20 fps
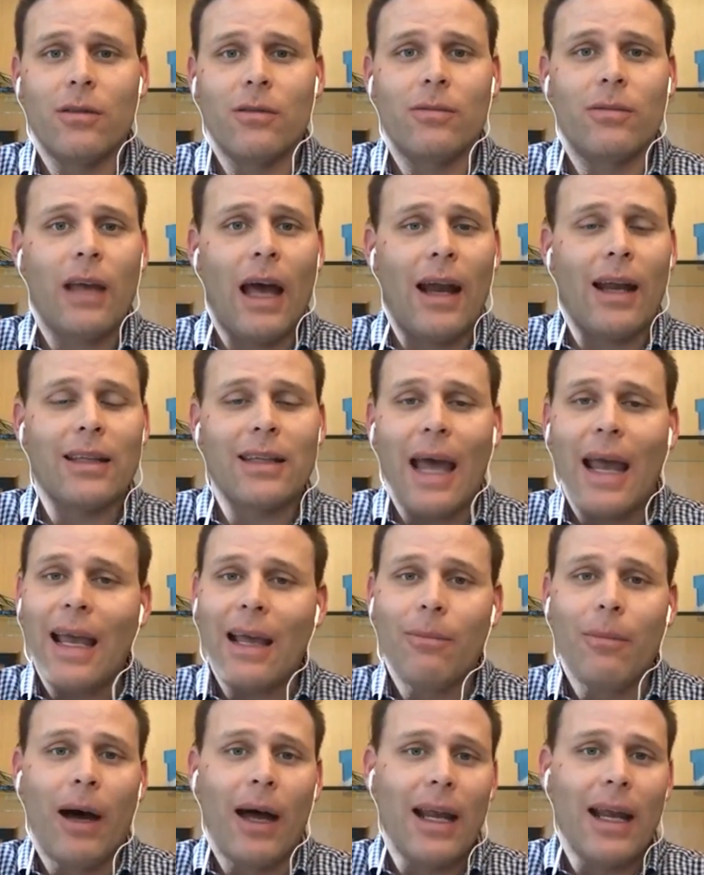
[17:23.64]
kind of
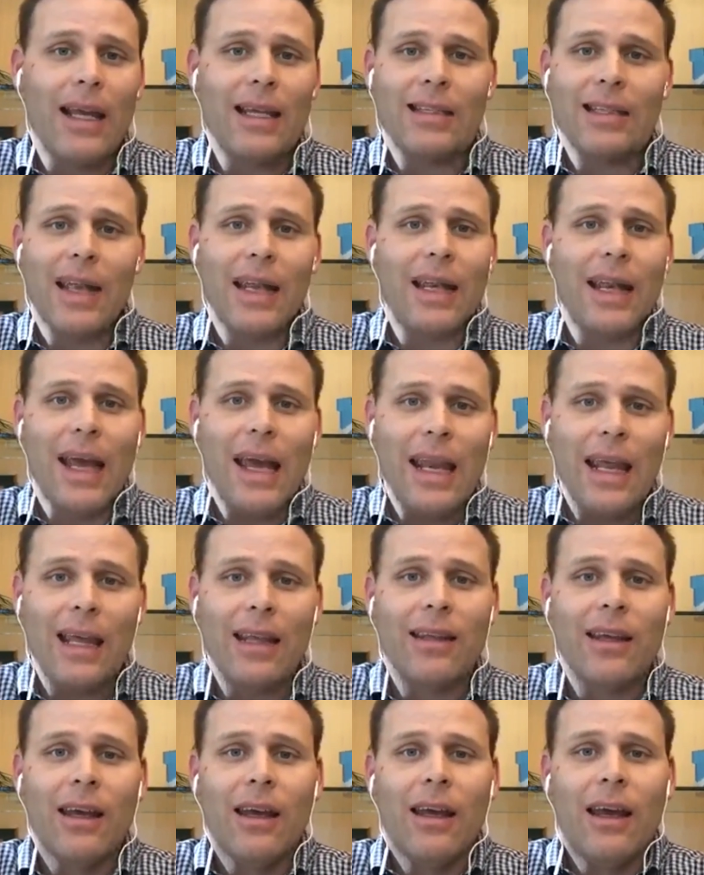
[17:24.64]
taking money as they need
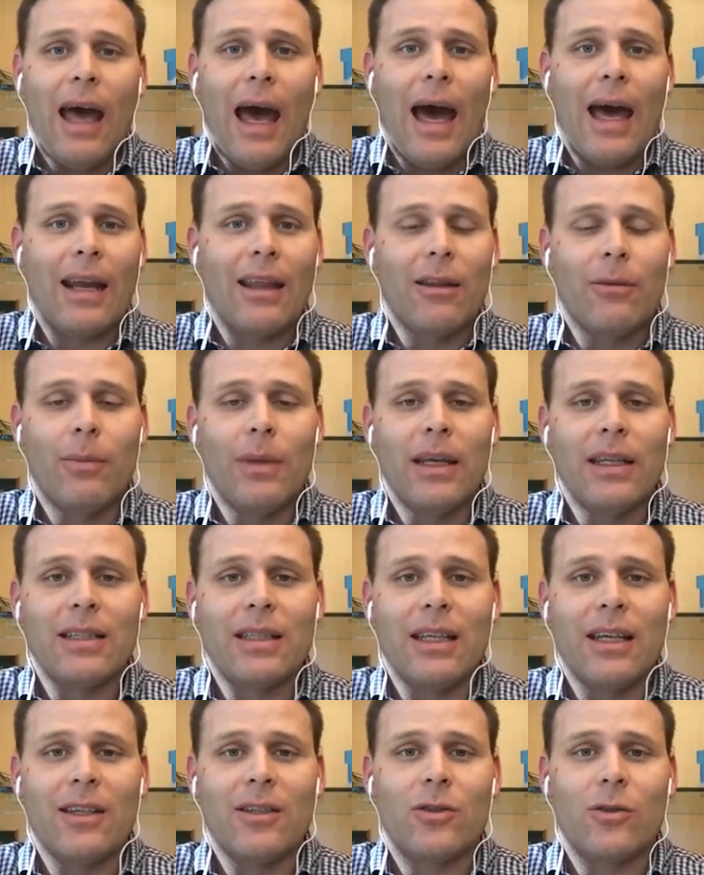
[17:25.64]
it out of the
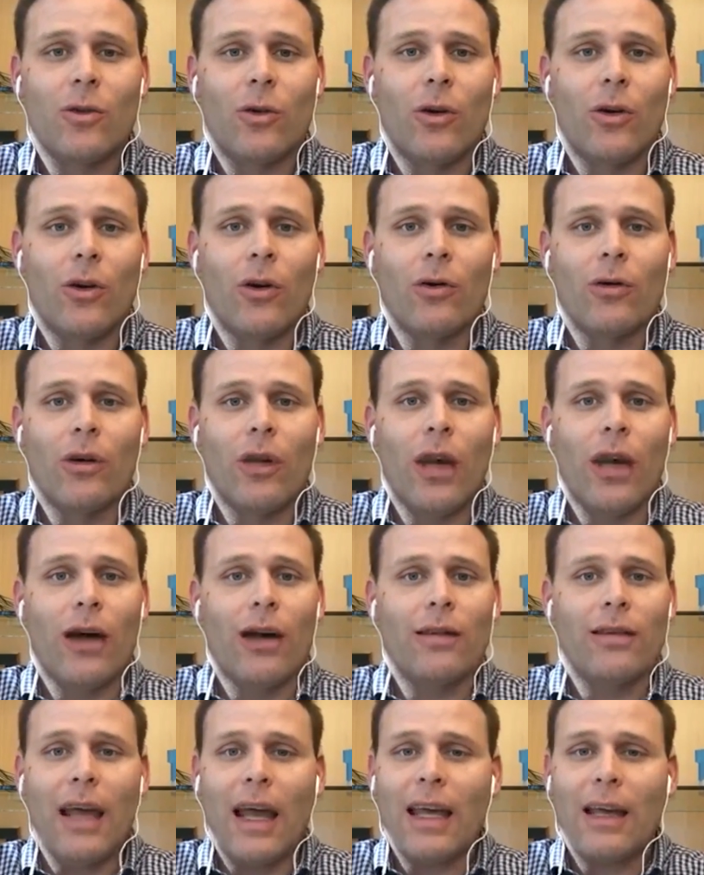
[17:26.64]
business, or
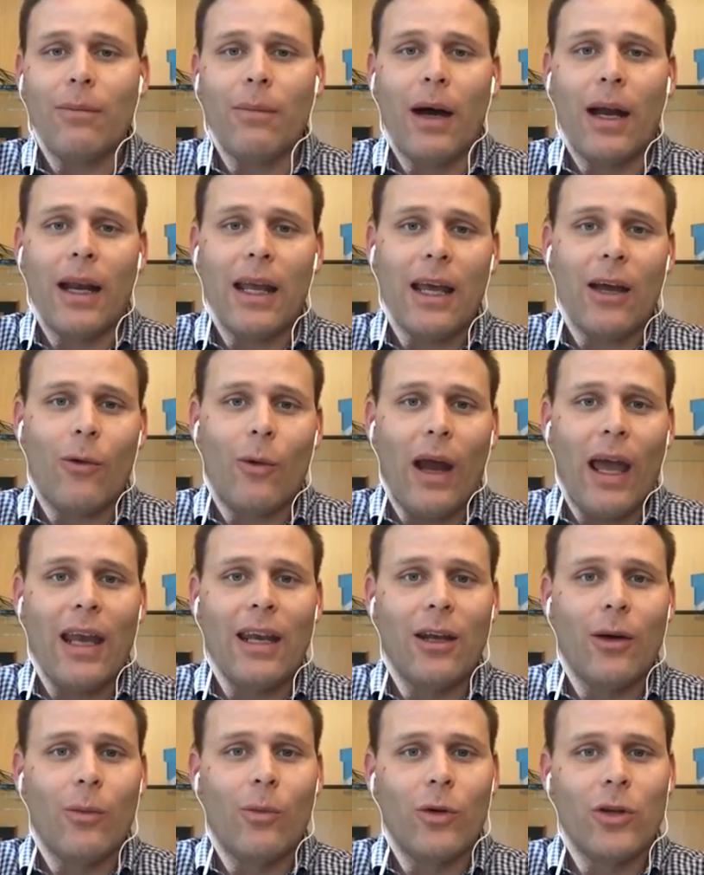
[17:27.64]
taking money at
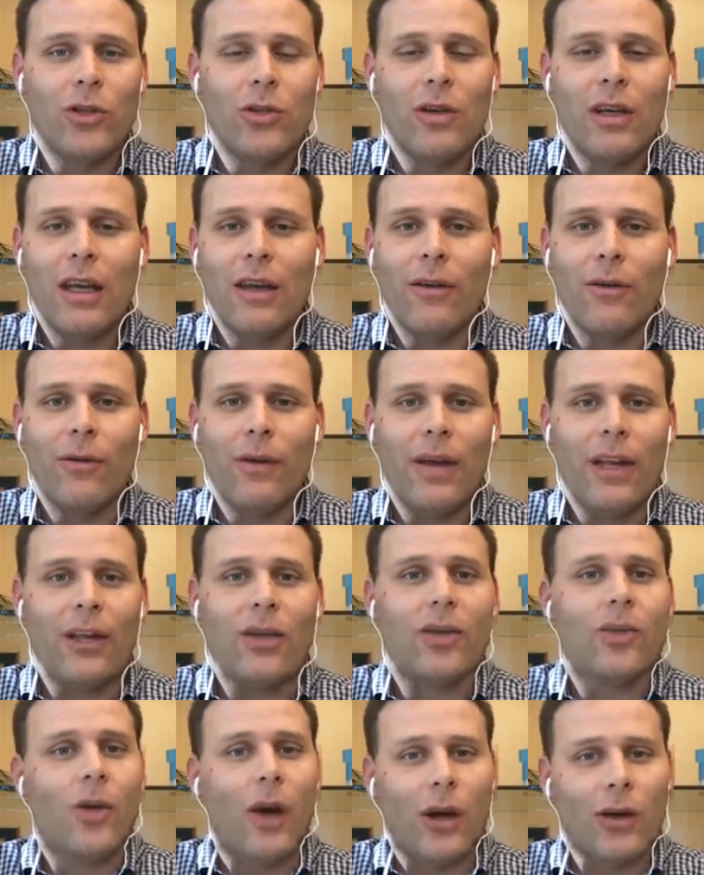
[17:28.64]
random, would you give any
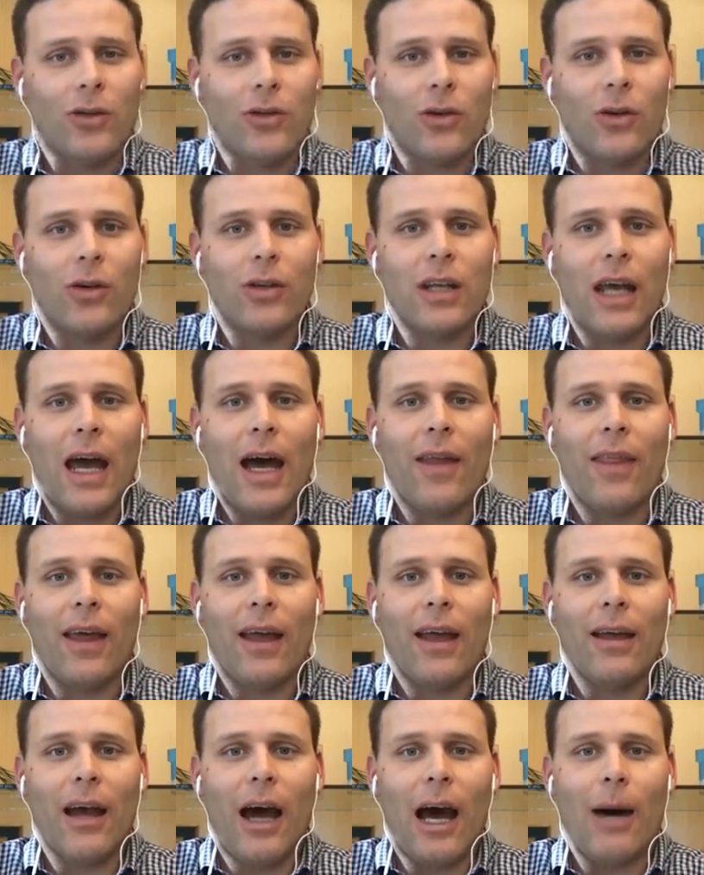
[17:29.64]
structure to how they
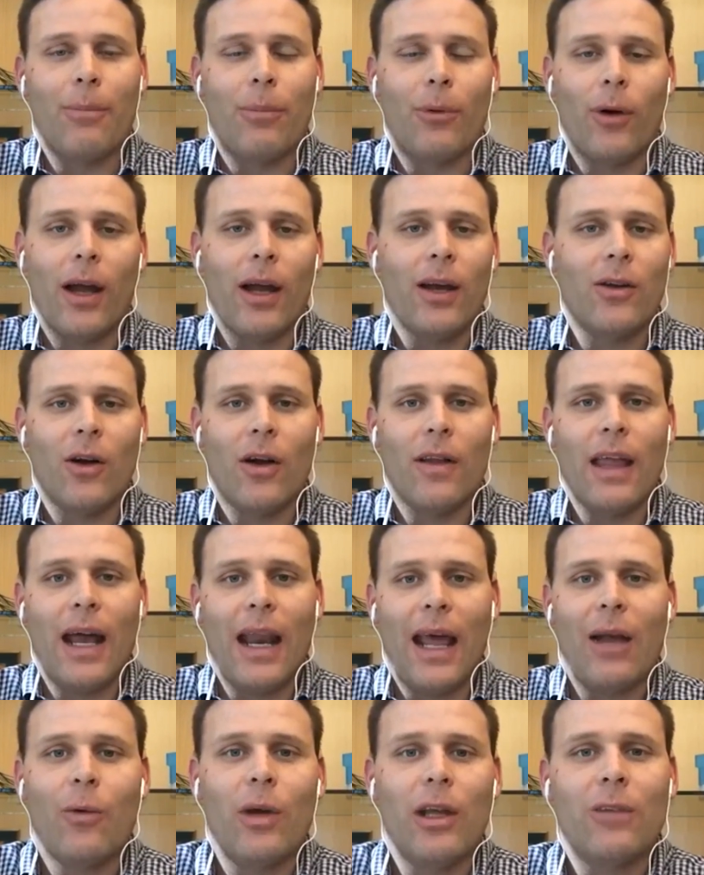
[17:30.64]
operate during that
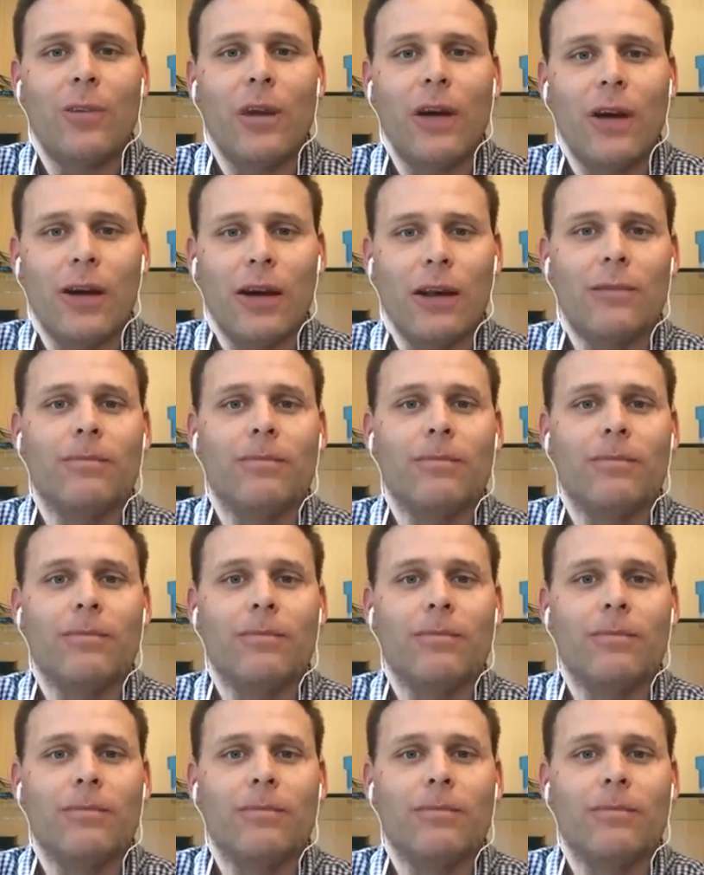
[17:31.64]
8-week period?